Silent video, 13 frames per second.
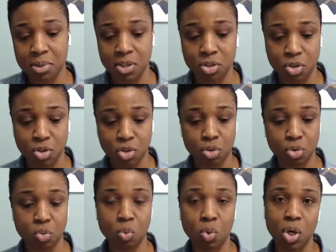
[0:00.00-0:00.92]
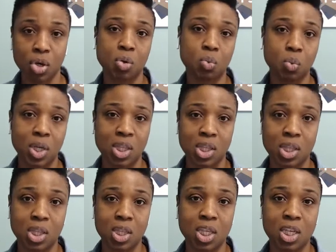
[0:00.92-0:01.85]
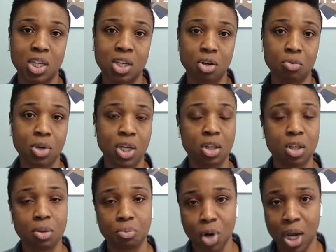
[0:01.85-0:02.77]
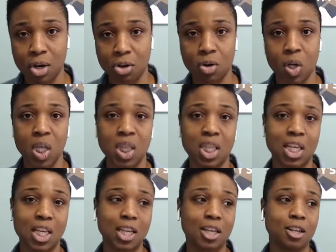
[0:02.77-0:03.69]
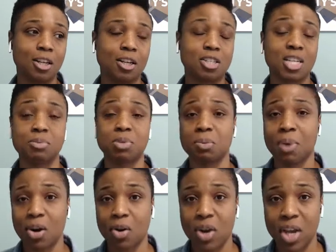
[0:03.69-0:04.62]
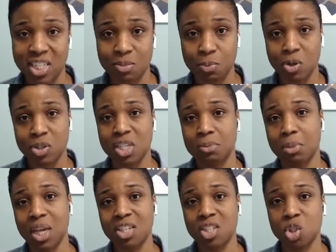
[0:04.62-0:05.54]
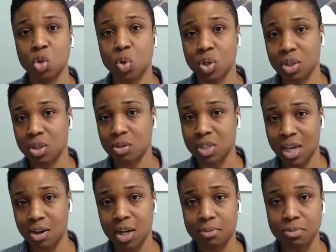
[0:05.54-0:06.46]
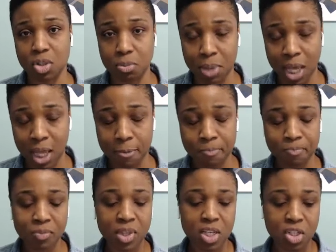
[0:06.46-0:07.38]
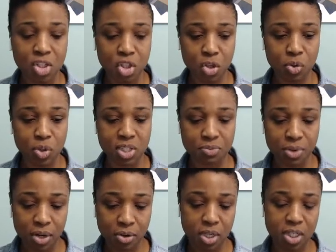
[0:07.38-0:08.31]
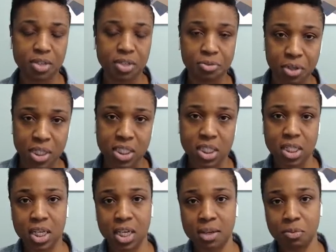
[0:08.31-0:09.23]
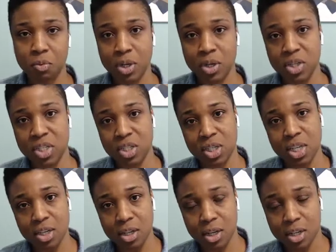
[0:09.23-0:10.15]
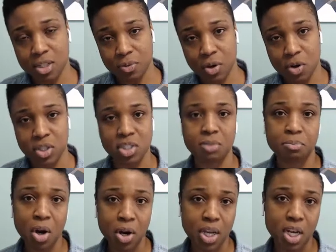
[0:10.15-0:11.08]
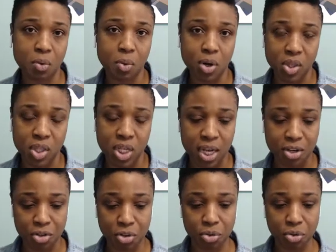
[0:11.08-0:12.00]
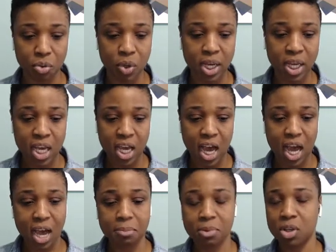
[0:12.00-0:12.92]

is to work with the curriculum writer and the subject matter expert to make sure that those outcomes are met. So it's very different. As far as the marketing work that I do, I'm